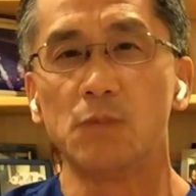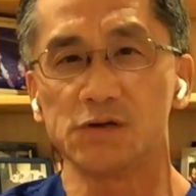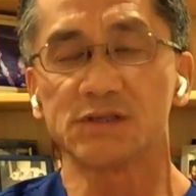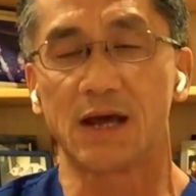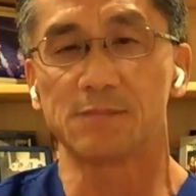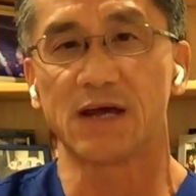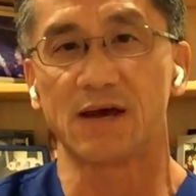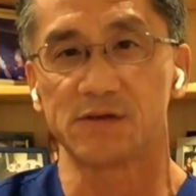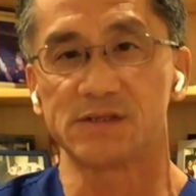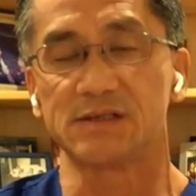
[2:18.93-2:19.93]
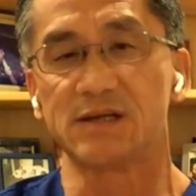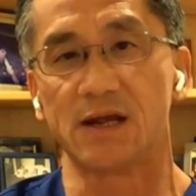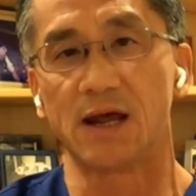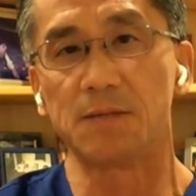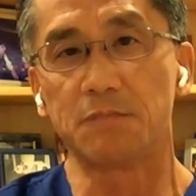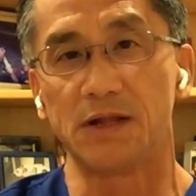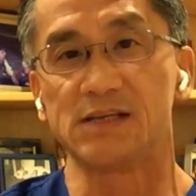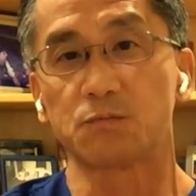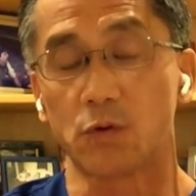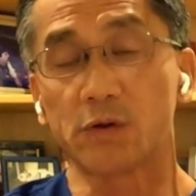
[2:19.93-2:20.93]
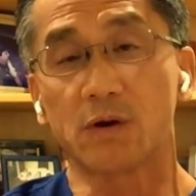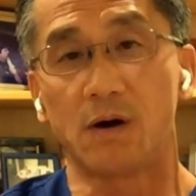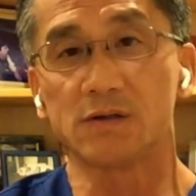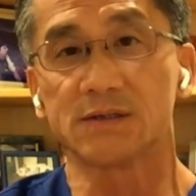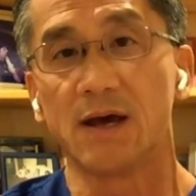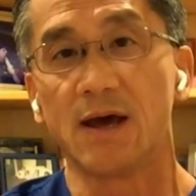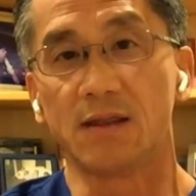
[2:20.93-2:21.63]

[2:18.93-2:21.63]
Most camps have, as I said, in-place protocols.